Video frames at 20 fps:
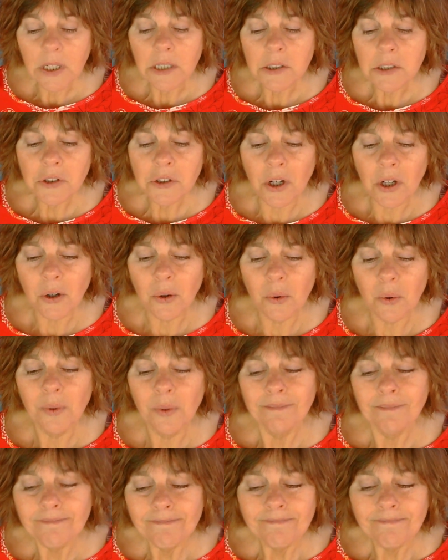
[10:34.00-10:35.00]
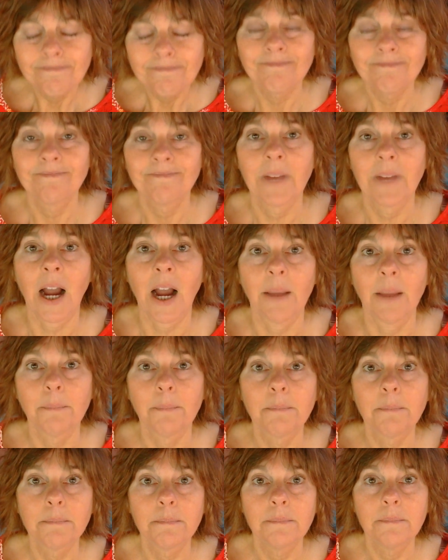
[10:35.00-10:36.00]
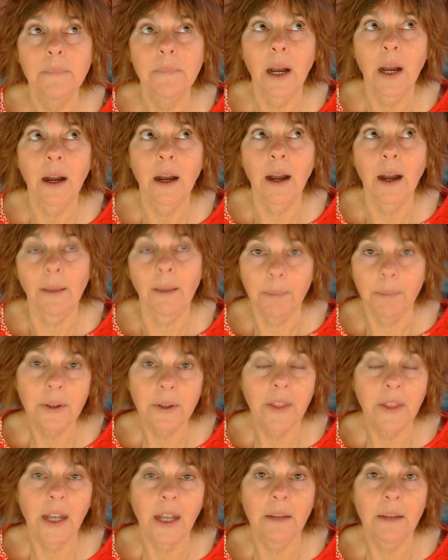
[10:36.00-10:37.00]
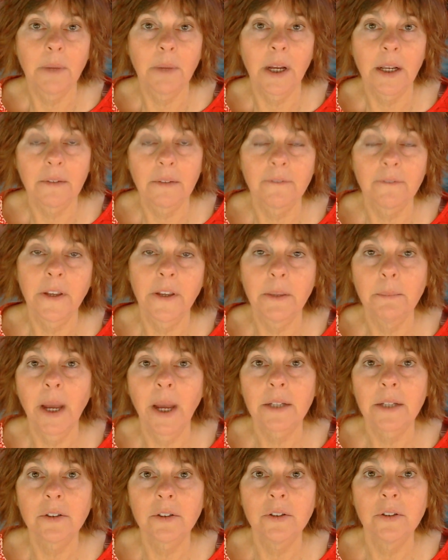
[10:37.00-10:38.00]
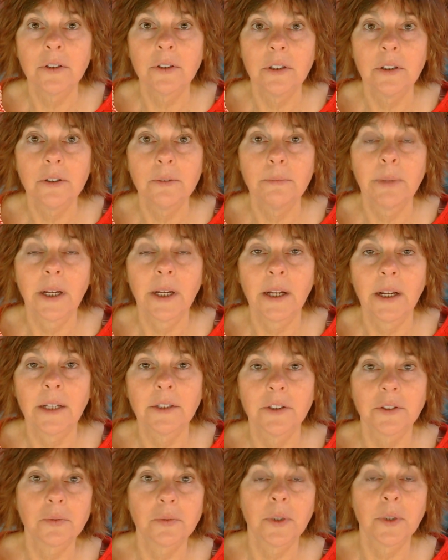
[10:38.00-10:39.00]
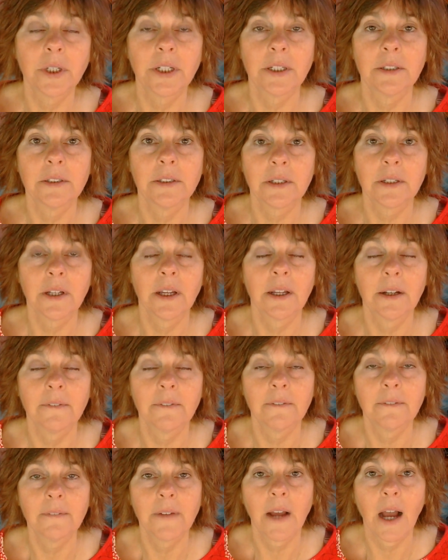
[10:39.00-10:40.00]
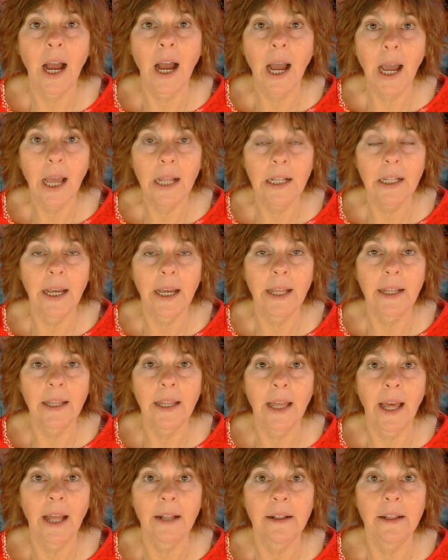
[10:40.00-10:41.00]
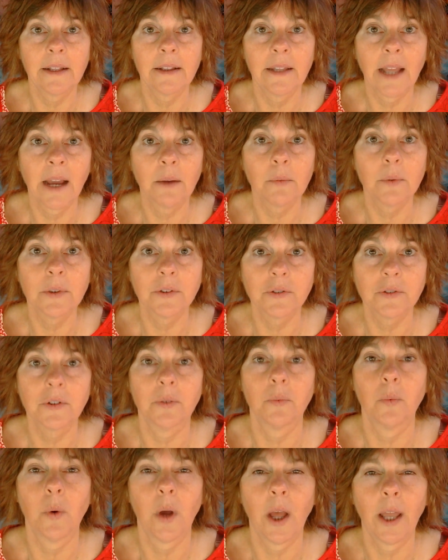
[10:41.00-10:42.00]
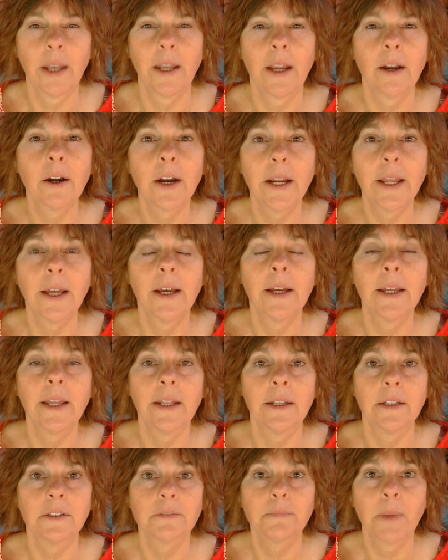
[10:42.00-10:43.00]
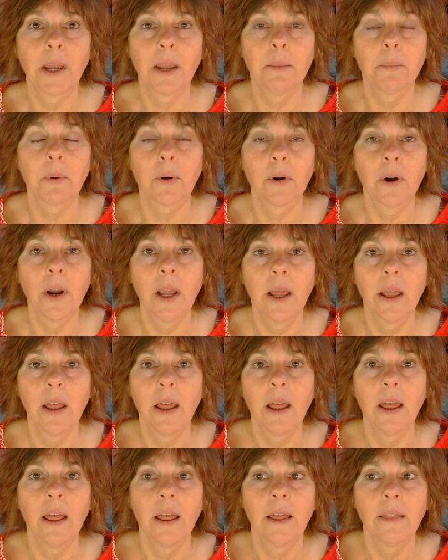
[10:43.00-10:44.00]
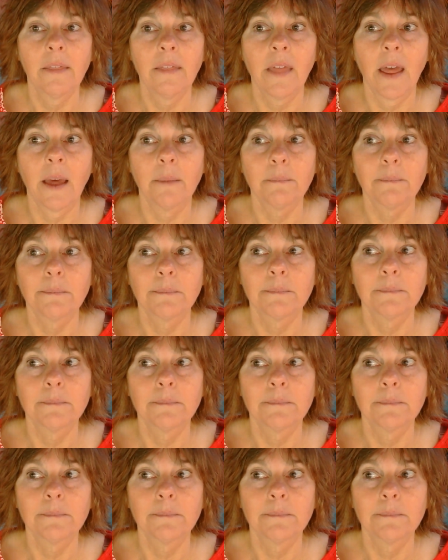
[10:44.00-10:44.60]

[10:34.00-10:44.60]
So I I put that in my feedback to you, but I just wanted to kind of highlight that was the one area in this paper that